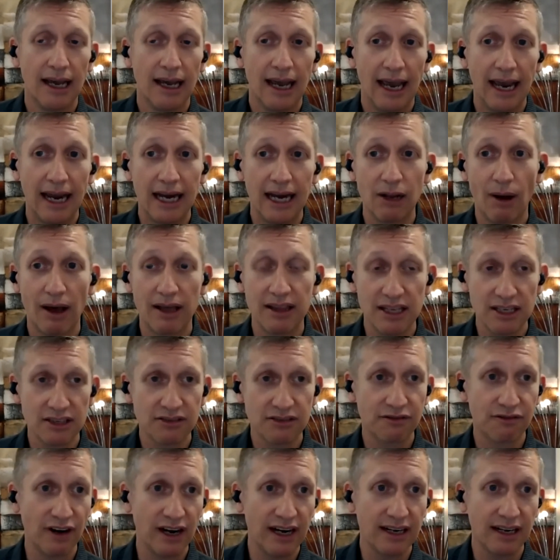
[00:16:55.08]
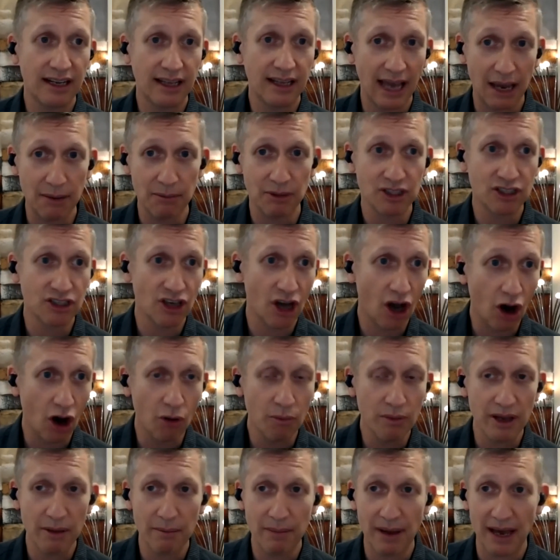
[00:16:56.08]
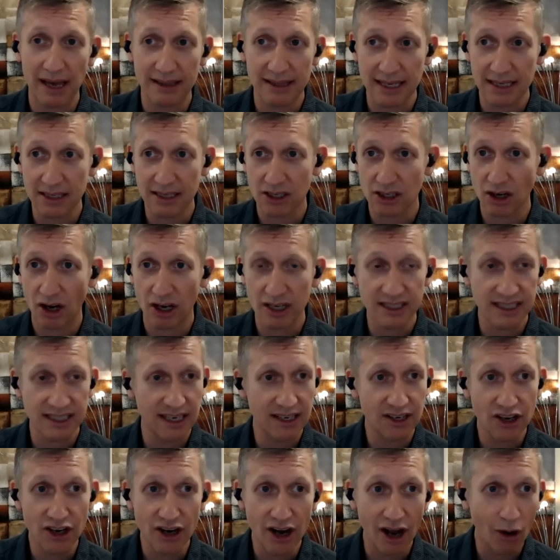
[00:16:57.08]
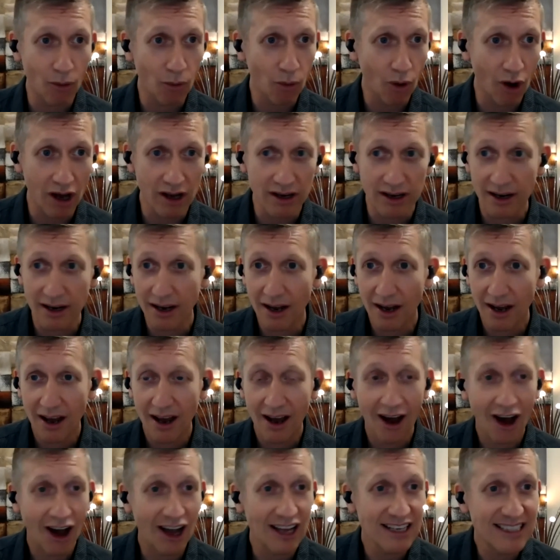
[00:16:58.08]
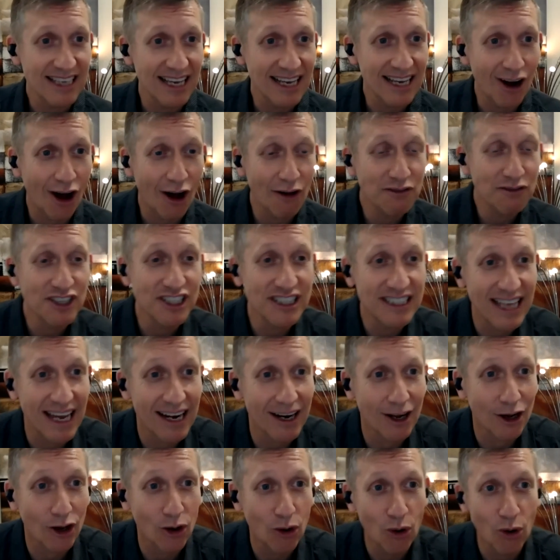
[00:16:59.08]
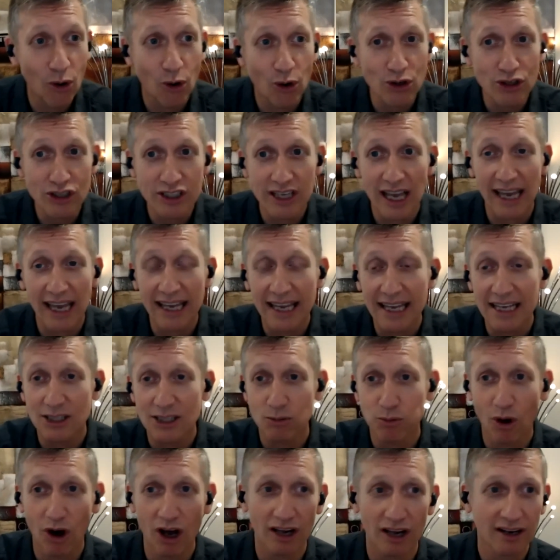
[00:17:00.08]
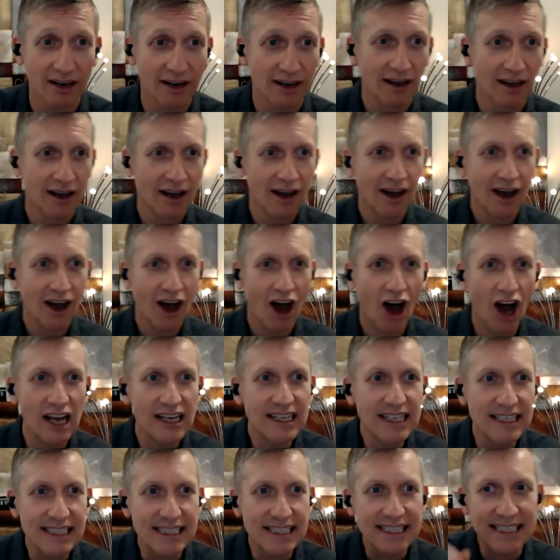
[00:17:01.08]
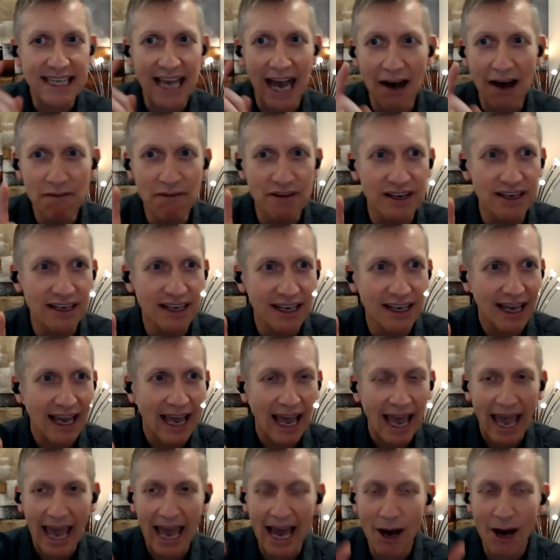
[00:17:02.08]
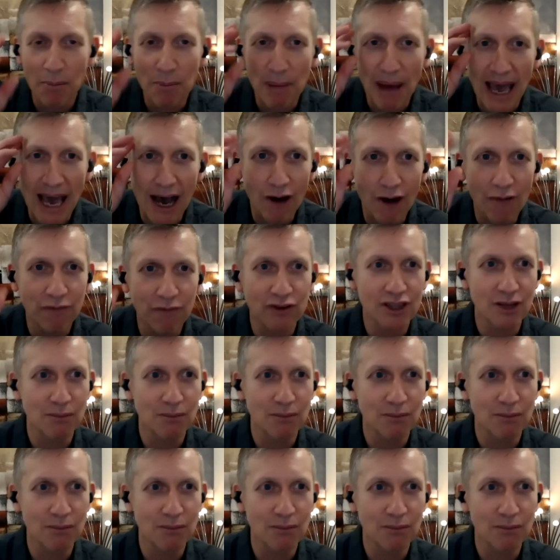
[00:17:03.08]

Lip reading: Anyway, this friend came and told me about this, and I said, you know what? I said, I've just done a course, and guess what? I discovered how powerful the